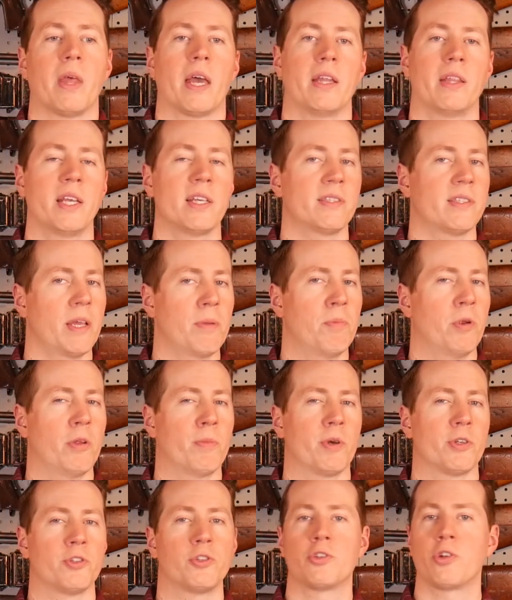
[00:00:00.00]
And the SA pretty
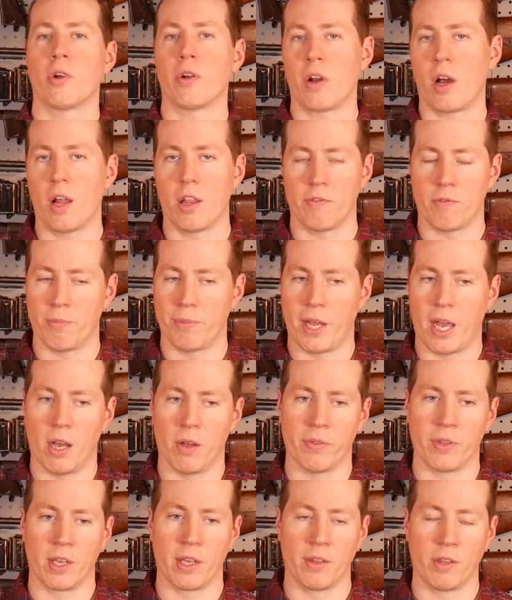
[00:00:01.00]
much turned all of them
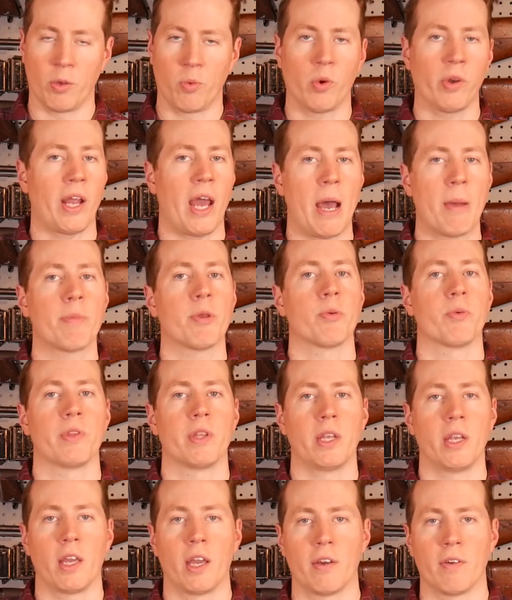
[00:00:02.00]
down. They weren't happy with
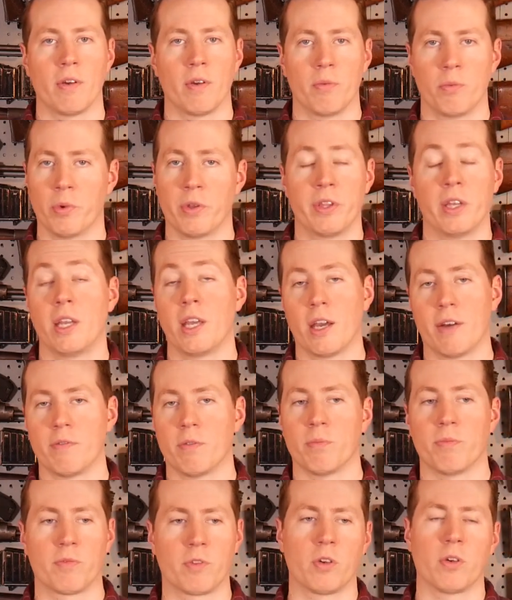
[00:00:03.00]
any of
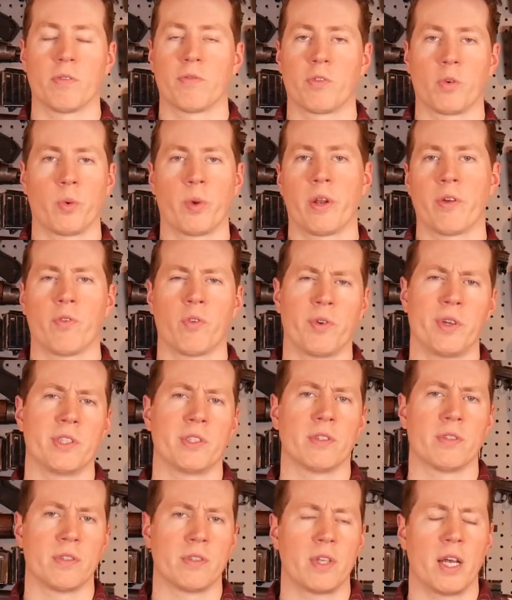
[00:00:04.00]
them for whatever
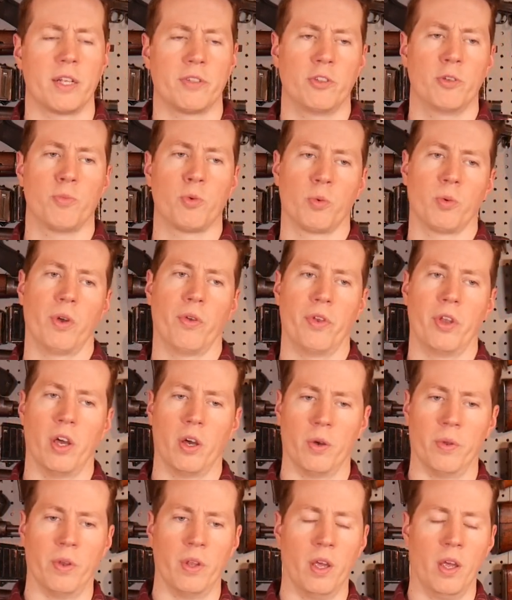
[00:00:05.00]
reasons. It's not super well
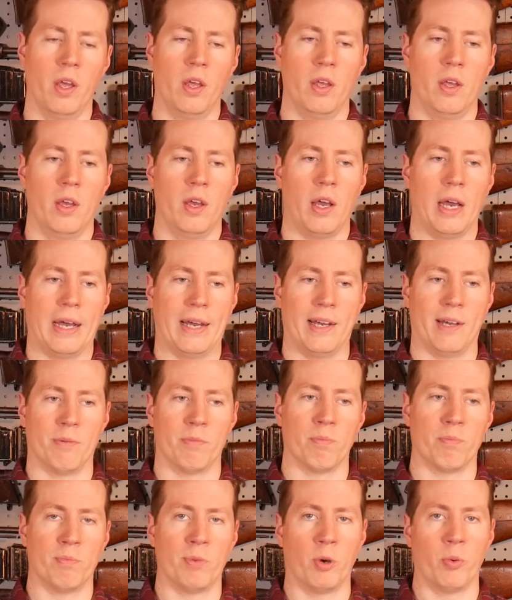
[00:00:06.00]
known.
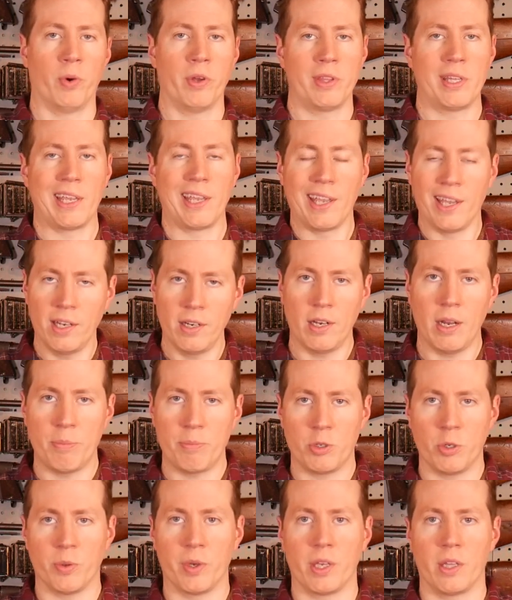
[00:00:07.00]
But what they ended
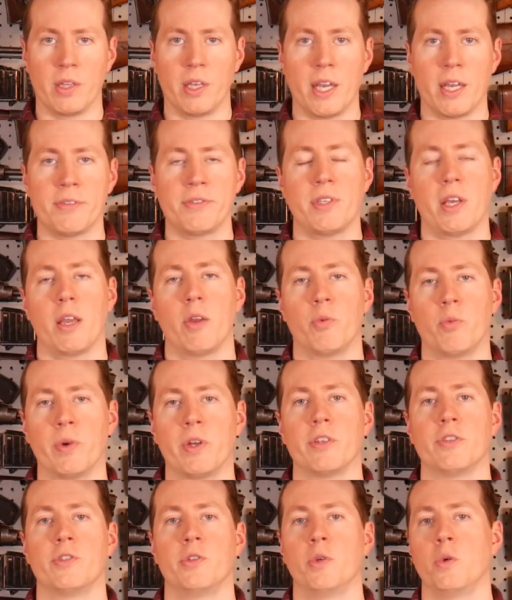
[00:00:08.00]
up doing, the SA
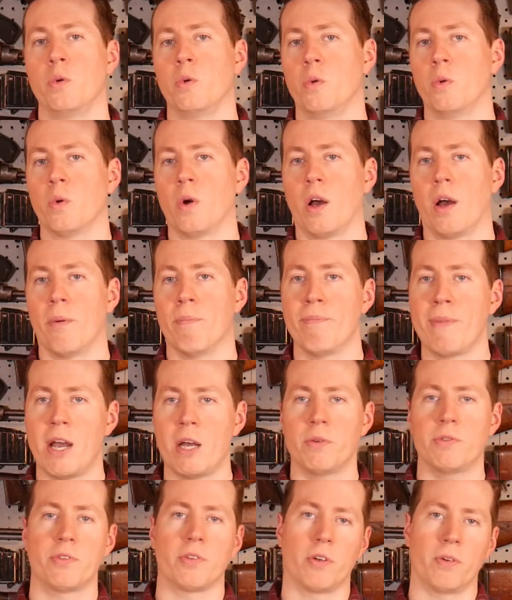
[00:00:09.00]
went to
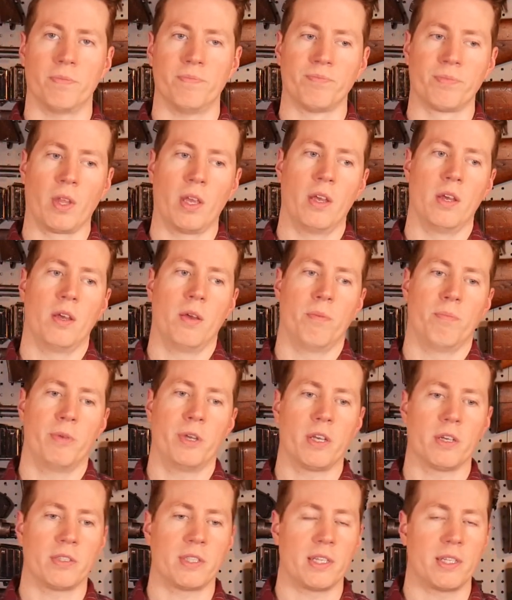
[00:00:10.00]
Mauser,
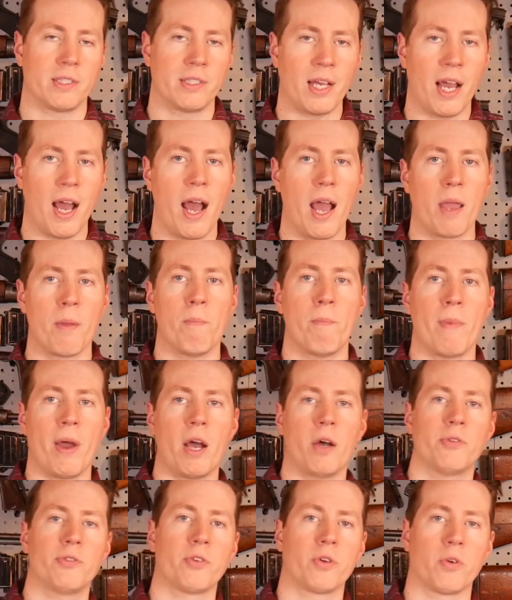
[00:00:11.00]
because at the time,
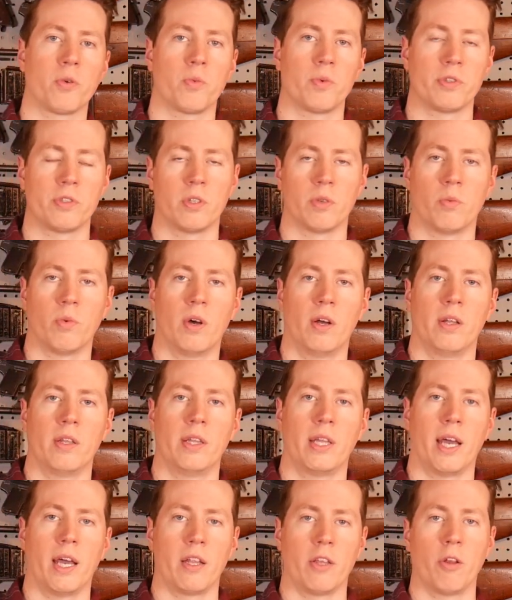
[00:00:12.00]
Mauser was the
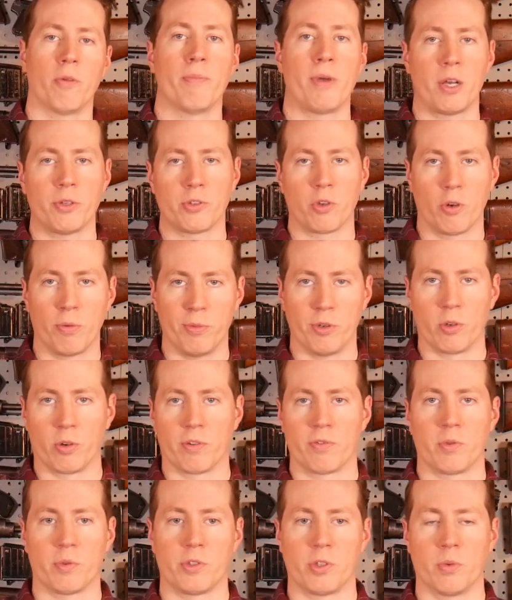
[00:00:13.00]
one that, you know, Mauser
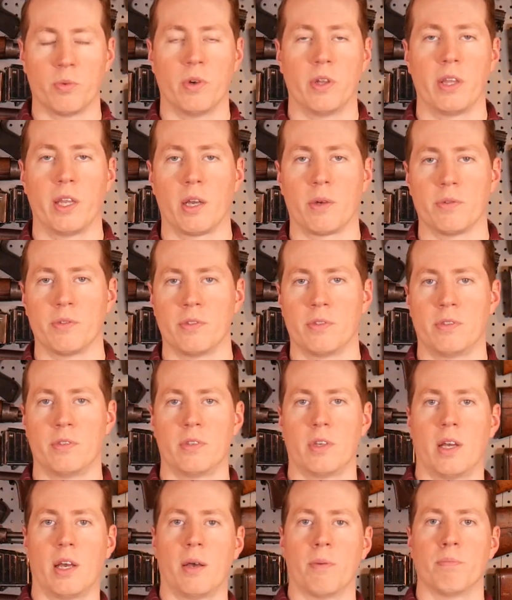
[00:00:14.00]
Obendorf was the one that was